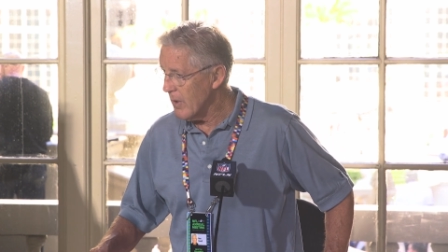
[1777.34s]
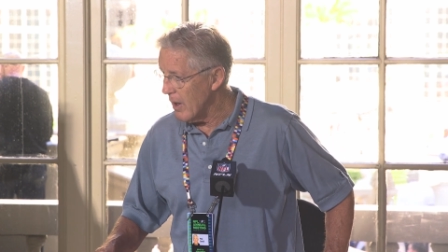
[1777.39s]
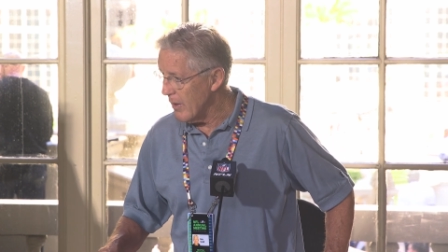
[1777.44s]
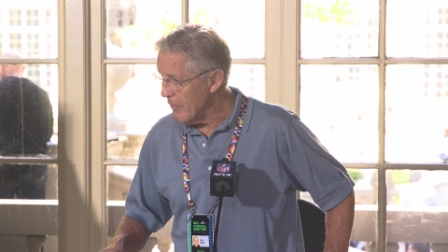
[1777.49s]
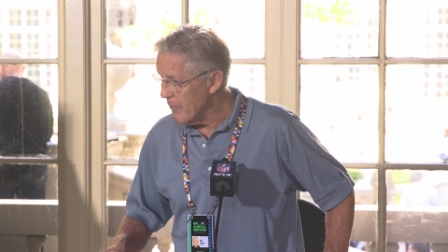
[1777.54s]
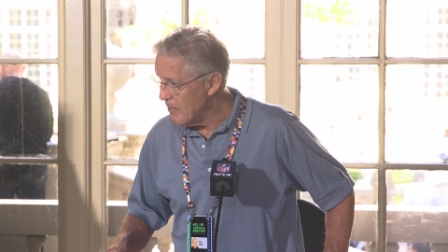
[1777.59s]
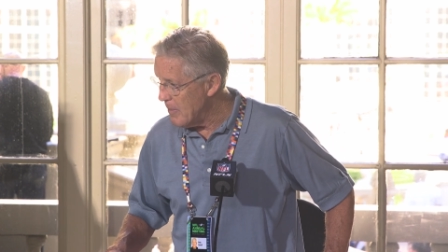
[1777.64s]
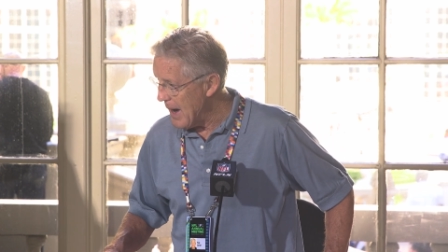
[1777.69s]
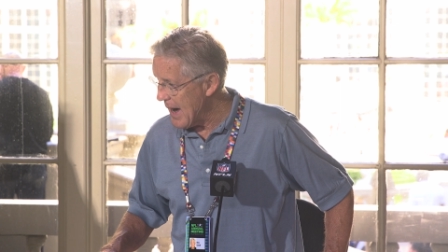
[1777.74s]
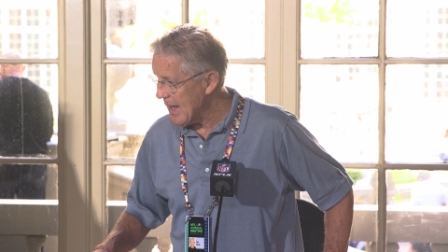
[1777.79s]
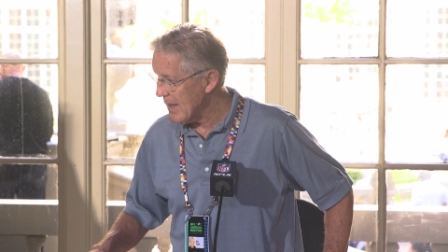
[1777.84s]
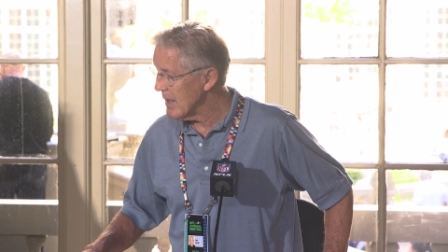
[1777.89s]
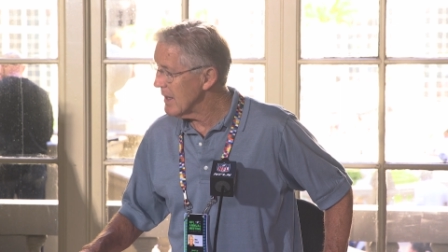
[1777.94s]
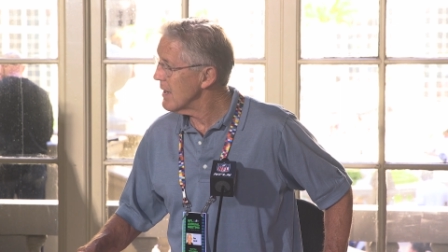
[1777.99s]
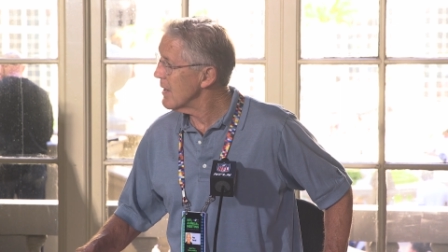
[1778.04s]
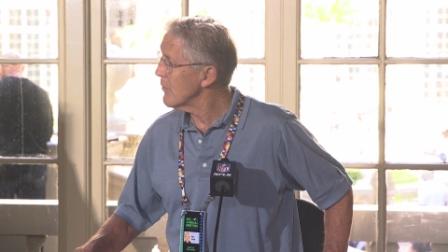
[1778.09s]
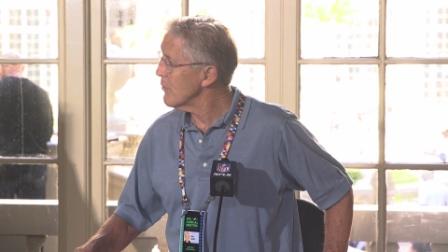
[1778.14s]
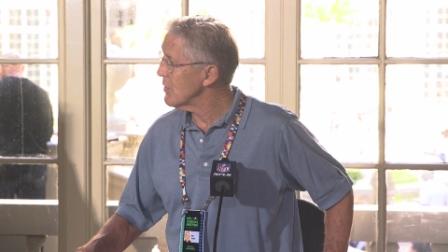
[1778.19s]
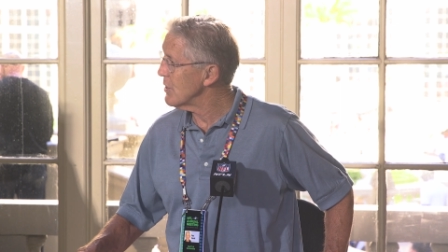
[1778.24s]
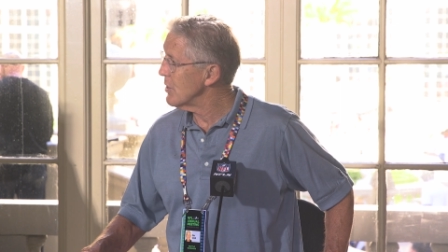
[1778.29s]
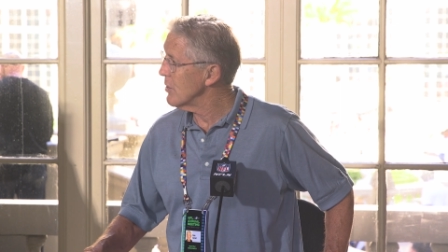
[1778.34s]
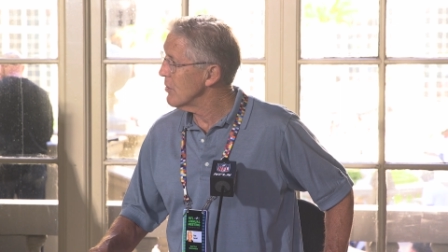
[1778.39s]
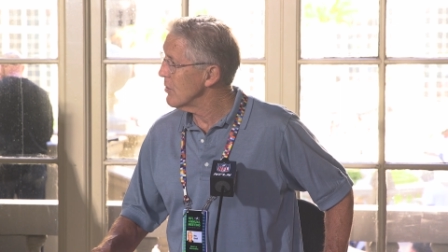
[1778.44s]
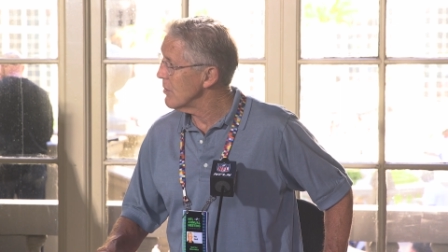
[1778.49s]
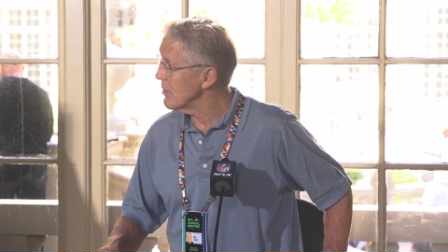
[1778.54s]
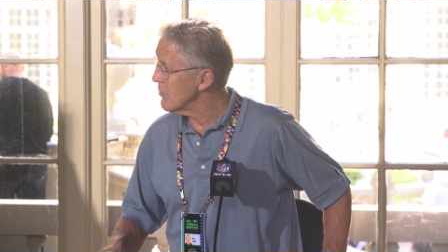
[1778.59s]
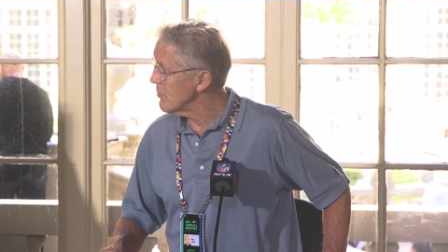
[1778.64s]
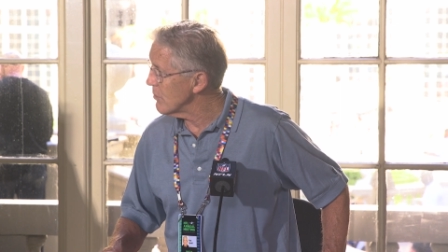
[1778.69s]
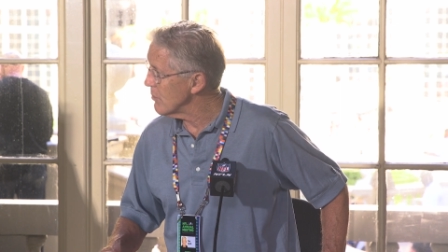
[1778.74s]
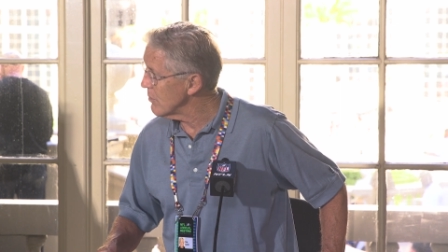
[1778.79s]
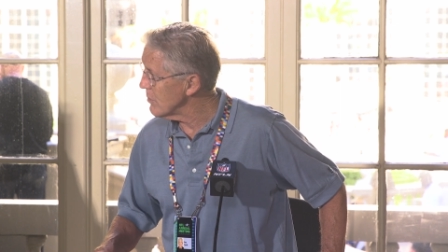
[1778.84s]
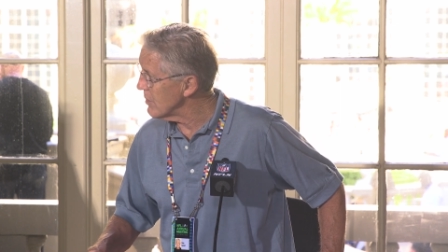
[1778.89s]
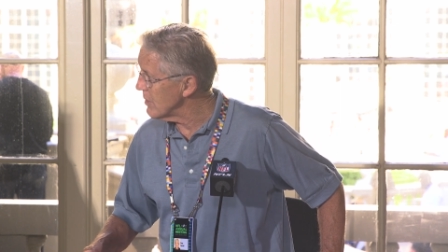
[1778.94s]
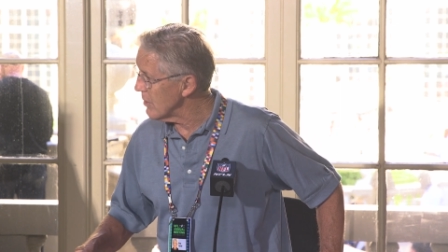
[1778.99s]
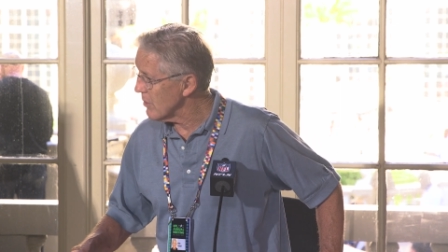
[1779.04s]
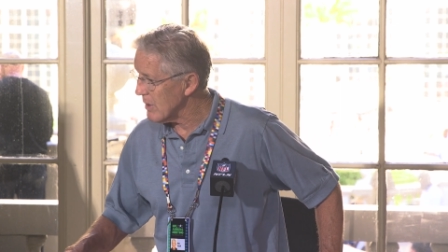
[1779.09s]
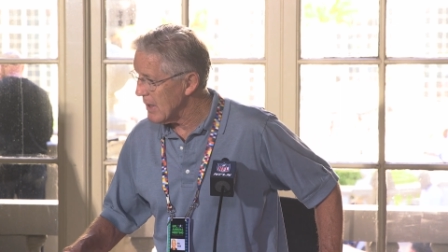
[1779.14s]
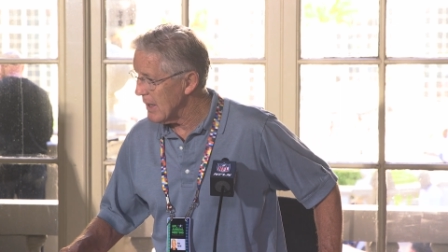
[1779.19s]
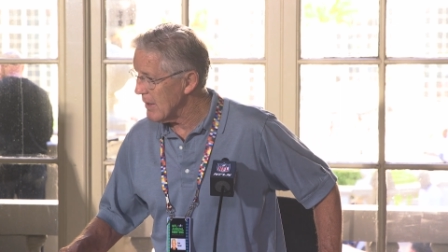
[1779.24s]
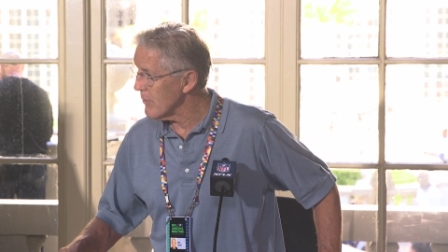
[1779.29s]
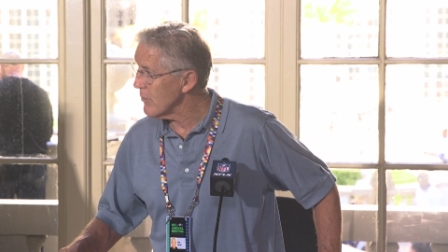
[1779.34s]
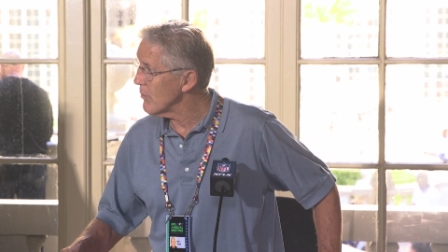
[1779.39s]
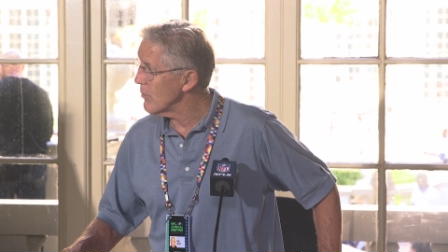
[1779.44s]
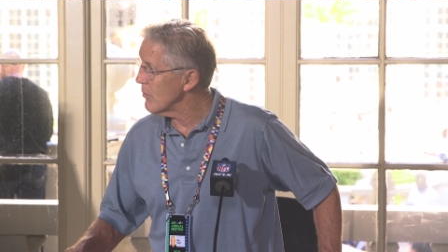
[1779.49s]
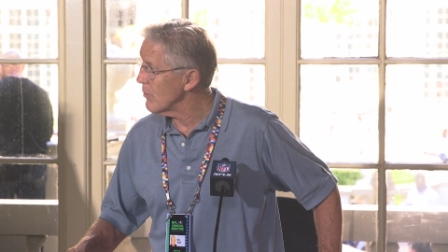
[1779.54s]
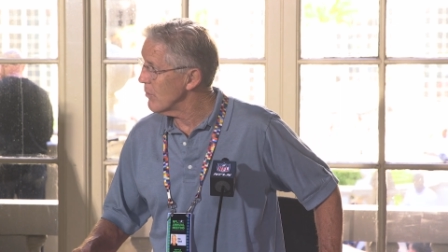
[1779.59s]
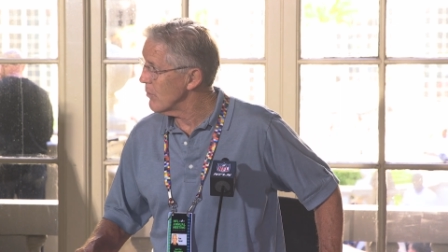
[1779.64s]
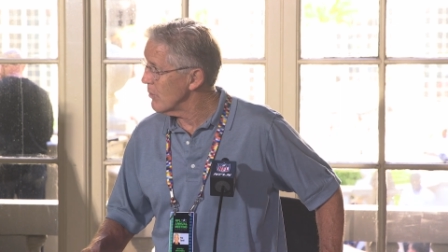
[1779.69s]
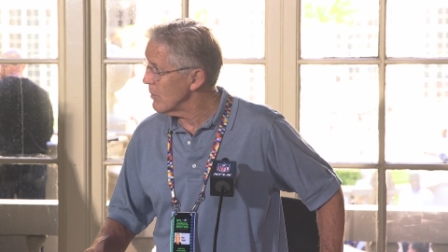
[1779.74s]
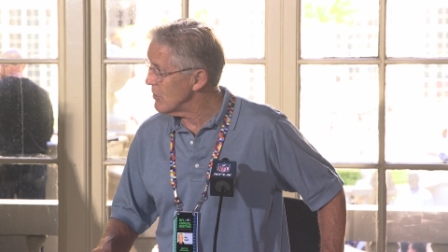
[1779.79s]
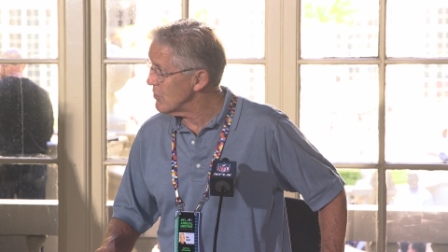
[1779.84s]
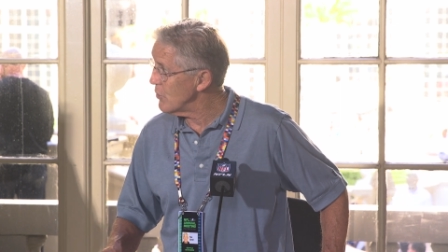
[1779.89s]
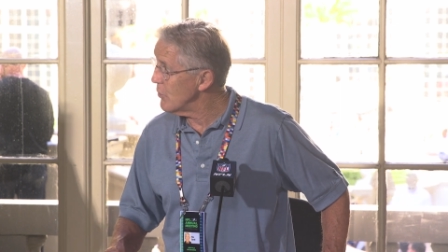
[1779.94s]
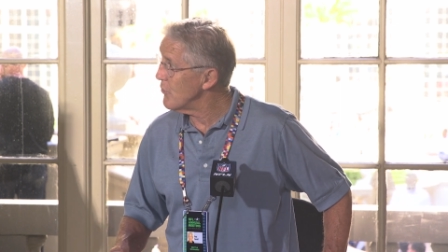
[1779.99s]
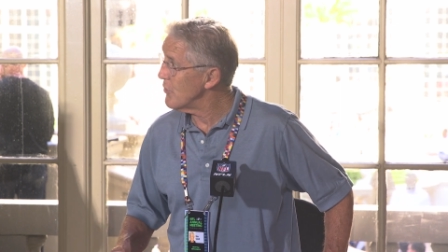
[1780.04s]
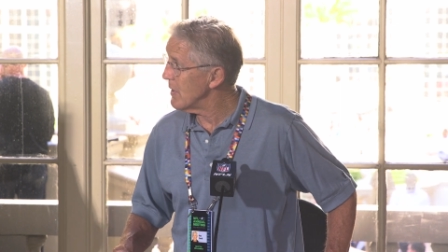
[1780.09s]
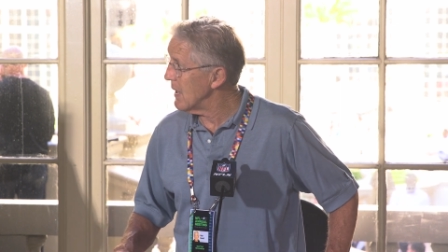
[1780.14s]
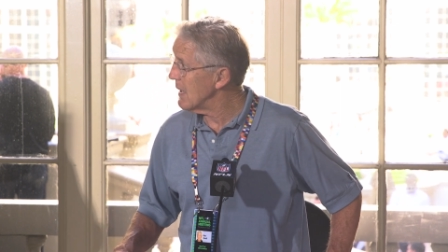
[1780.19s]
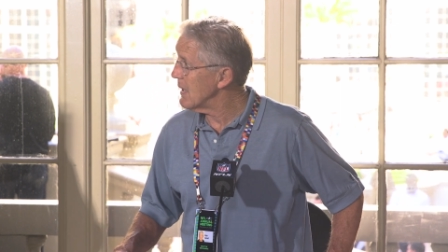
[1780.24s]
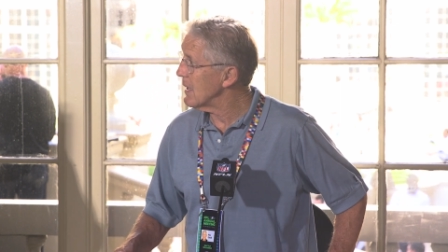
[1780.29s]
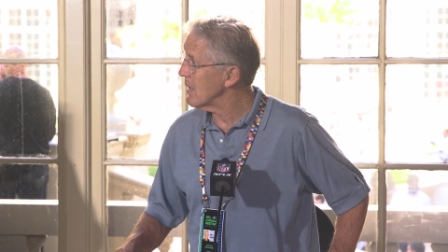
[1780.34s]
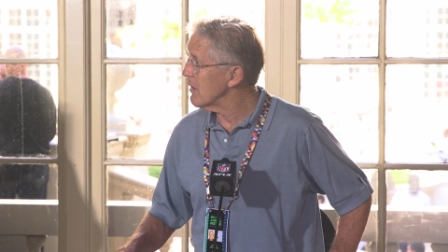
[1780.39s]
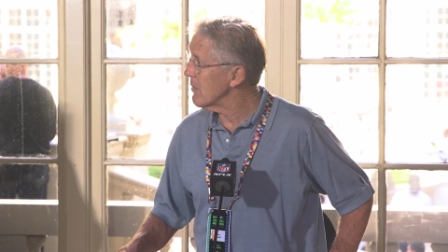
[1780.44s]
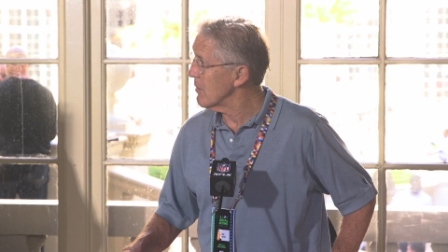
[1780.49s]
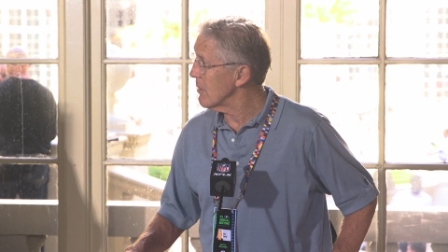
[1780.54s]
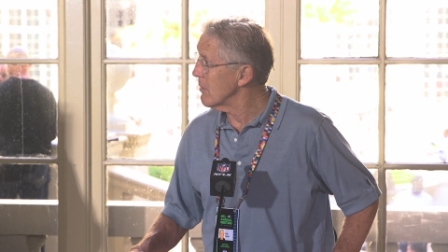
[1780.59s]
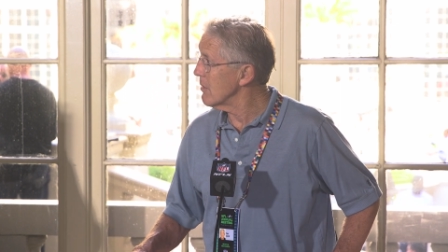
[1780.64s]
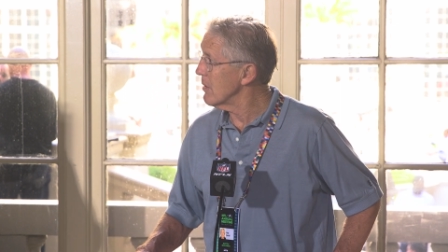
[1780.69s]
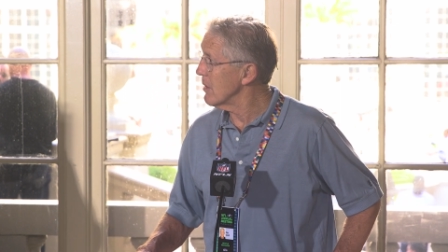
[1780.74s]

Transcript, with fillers: of, battling every year and, you know, kind of rejuvenating the,